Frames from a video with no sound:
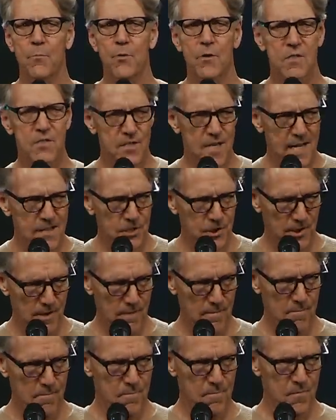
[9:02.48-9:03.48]

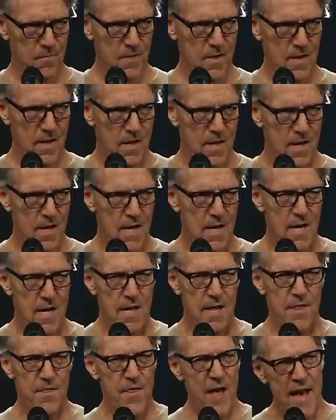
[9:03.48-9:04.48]
Procession.
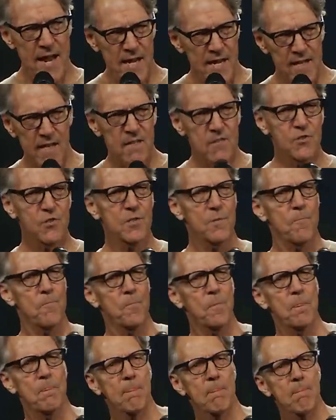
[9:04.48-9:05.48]
That is,
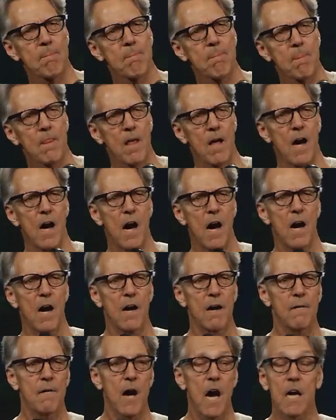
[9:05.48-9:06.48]

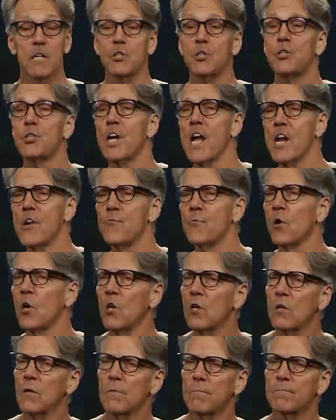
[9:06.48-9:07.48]
uh, a
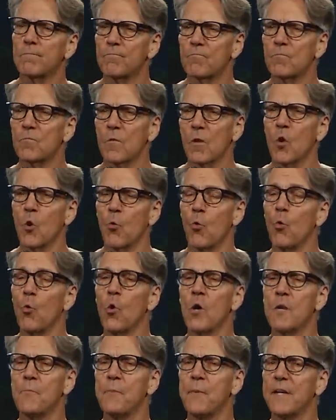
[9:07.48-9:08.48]
general
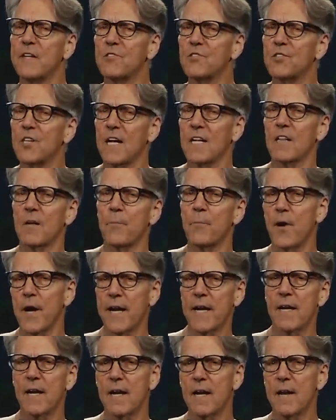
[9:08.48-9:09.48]
would be
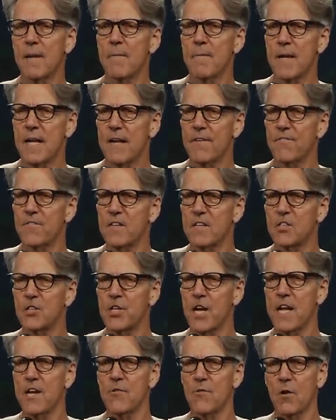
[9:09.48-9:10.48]
celebrated if the
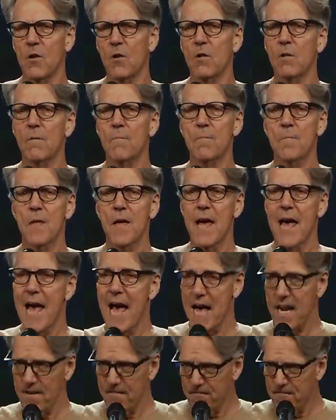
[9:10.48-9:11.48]
general
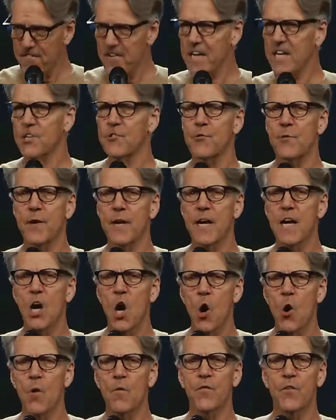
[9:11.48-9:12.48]
had a victory
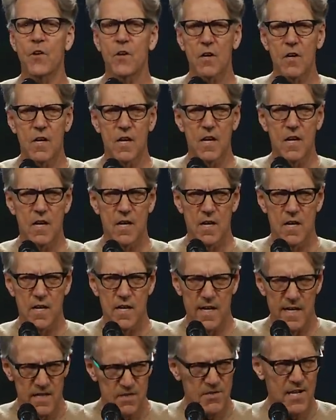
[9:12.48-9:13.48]
over
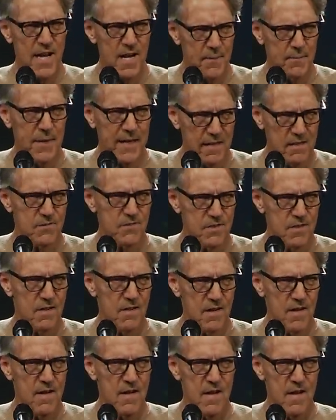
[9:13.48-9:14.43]
his enemies.